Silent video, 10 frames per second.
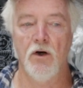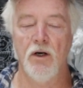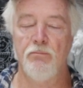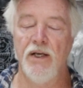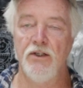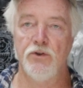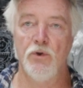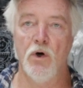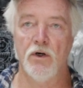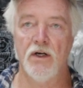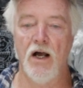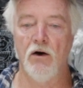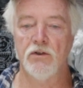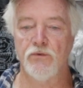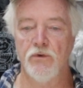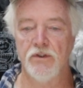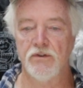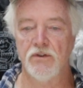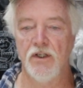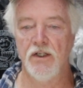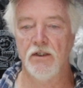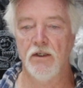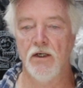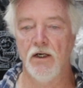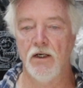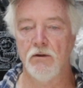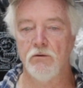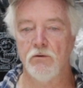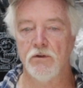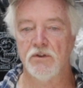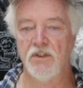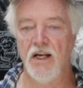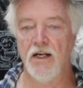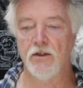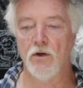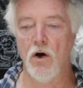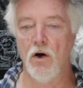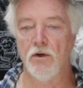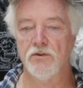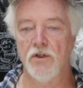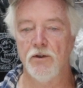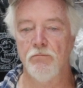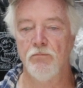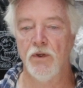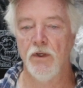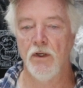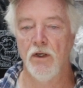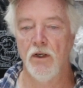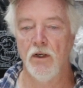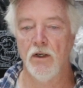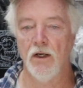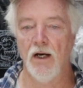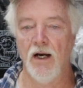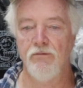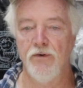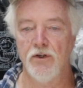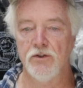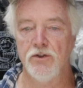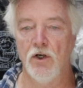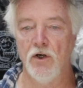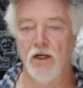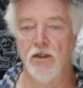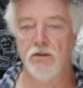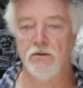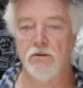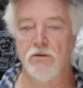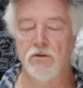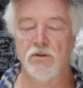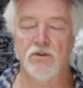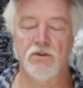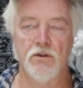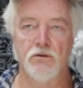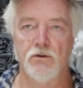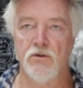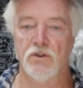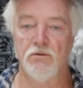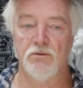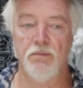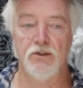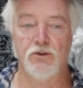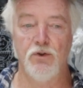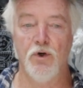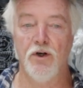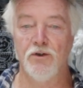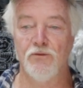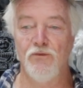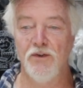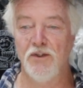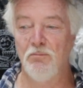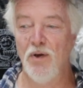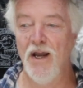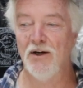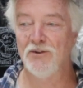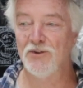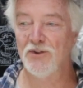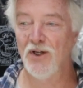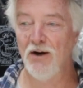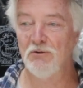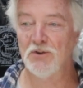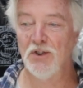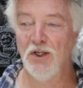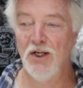I only paid $200 for this thing, stand and all. So I figured, you know, I could still do something. It's about 250 pounds. I was